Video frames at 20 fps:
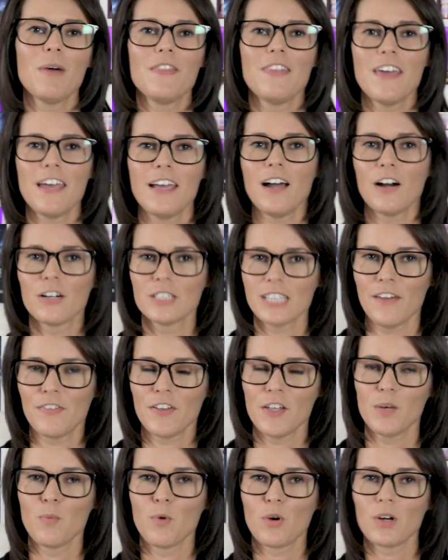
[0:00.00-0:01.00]
they are
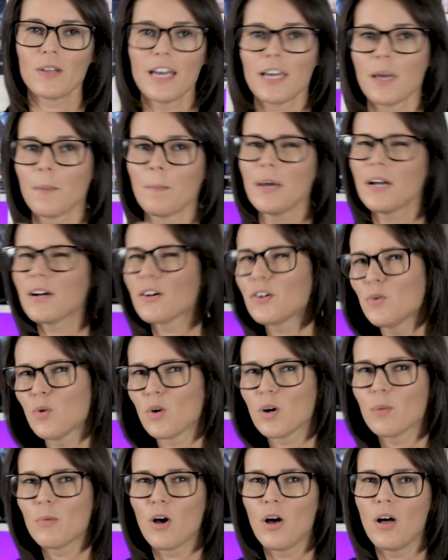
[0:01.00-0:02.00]
definitely more, like,
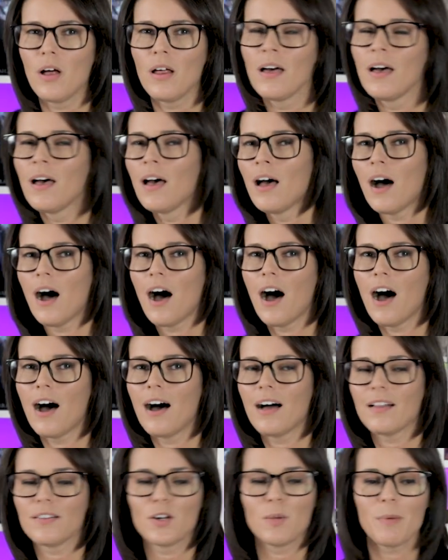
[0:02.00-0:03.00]
paranormal,
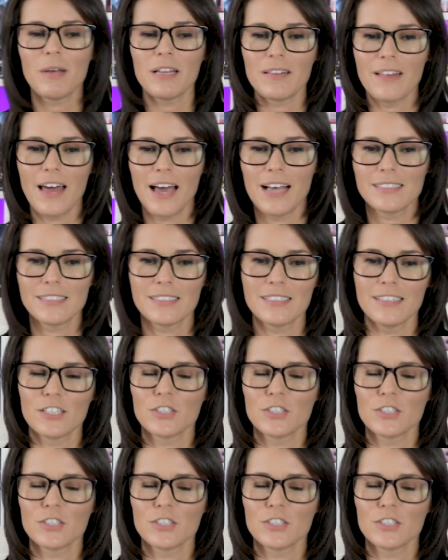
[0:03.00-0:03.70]
a little bit less.